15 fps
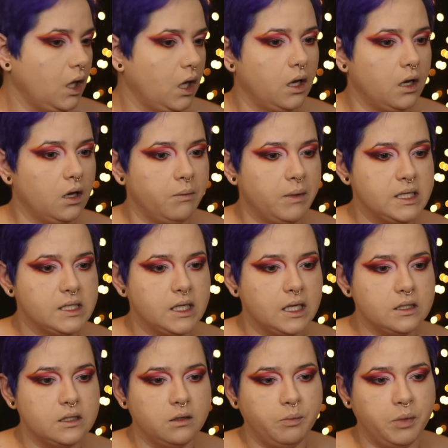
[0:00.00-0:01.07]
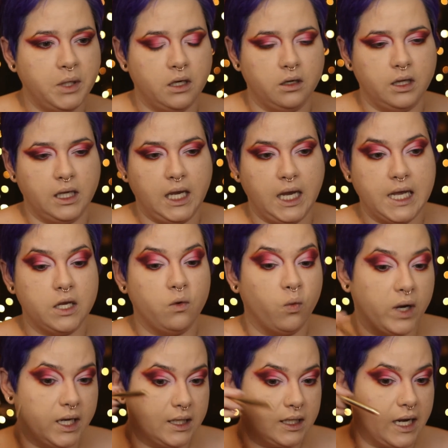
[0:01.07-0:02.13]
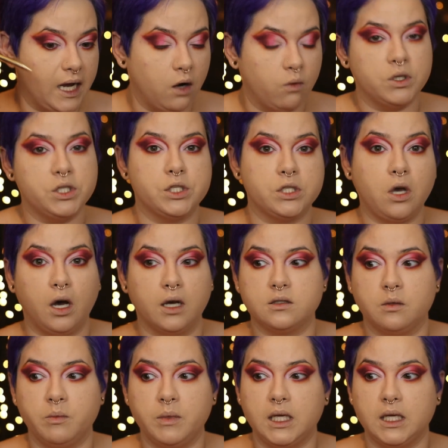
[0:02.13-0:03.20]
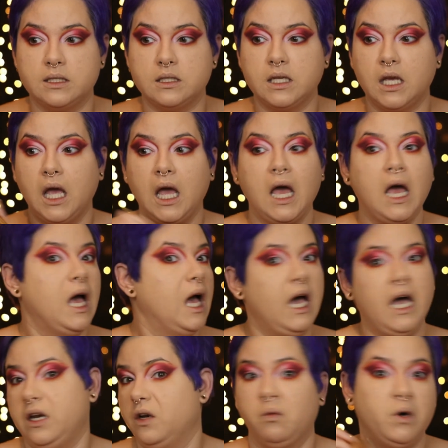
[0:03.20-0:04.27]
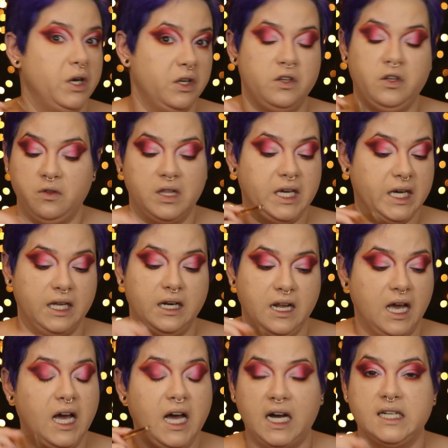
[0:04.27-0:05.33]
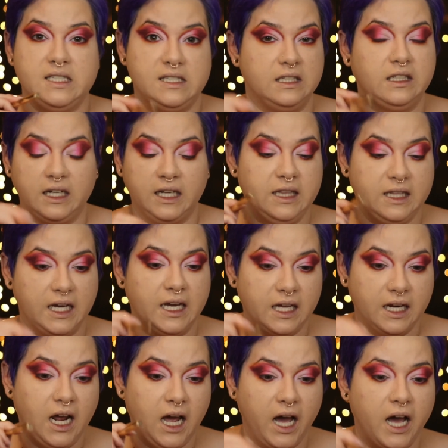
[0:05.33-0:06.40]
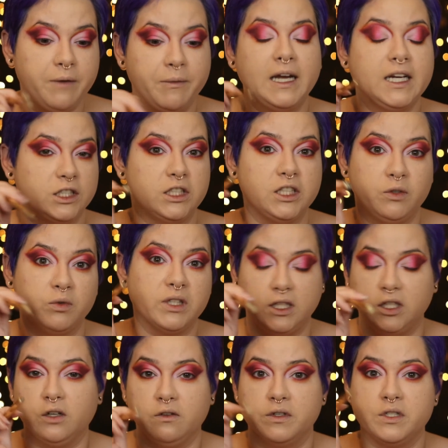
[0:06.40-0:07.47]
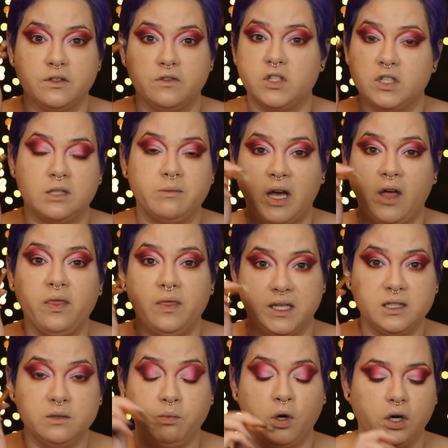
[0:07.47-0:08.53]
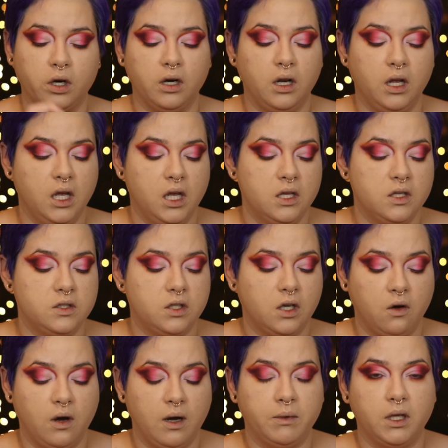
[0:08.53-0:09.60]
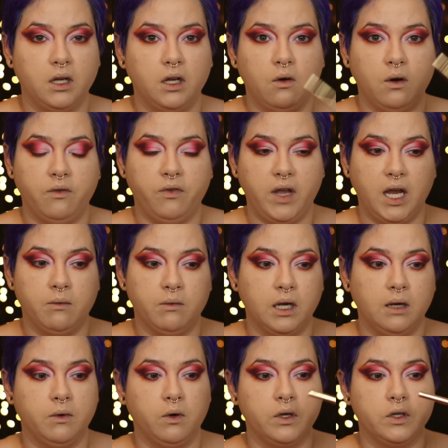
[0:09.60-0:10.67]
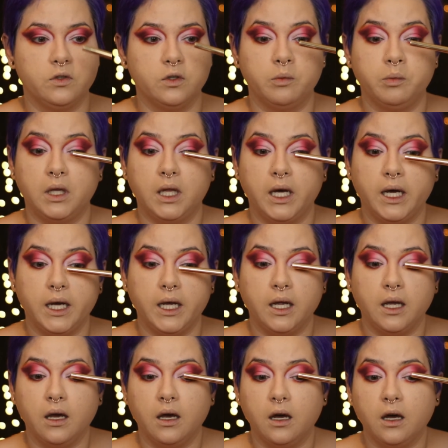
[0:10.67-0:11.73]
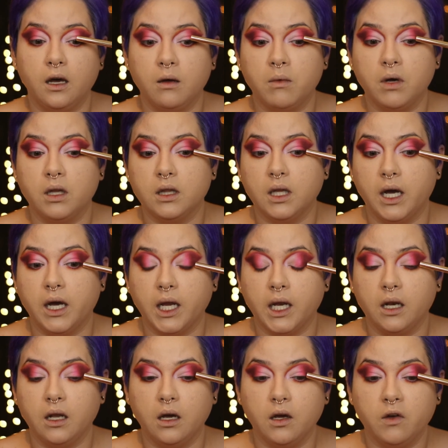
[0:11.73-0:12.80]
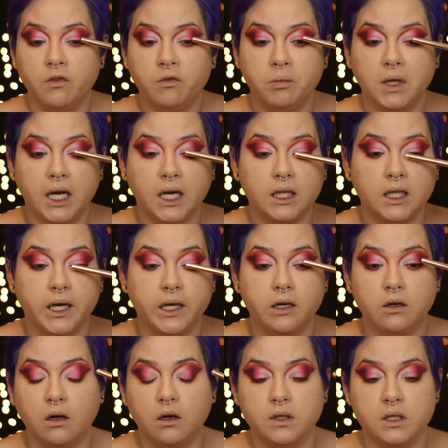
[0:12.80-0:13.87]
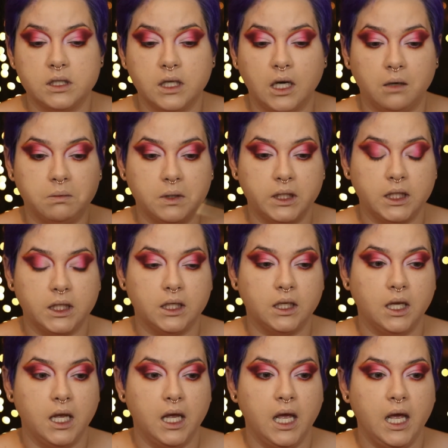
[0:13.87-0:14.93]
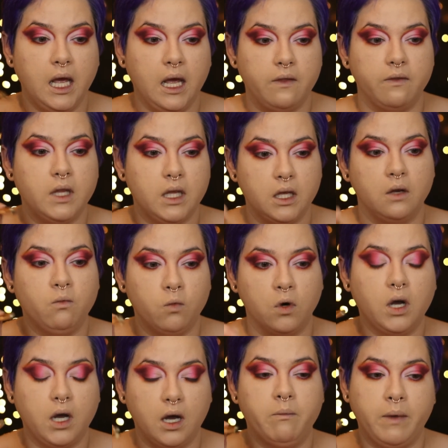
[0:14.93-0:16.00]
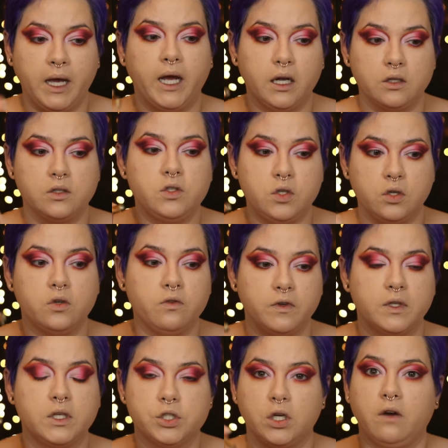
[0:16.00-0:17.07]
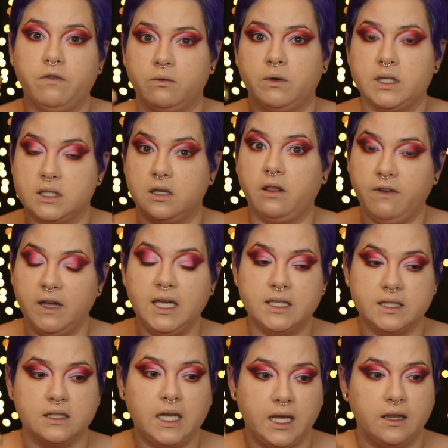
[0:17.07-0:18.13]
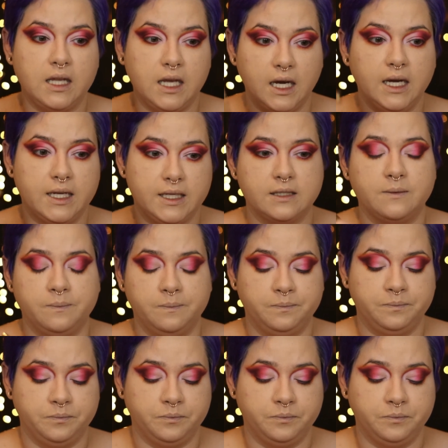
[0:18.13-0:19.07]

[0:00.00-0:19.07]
It doesn't appear that Katie winged it out, which is awesome because I don't want to do that. I suck at that. I'm actually really nervous of just about this part. So I'm going to go off camera. I'm going to apply a line of black liner on the top lid, and then we'll come back to finish off the rest of the face and the eyes.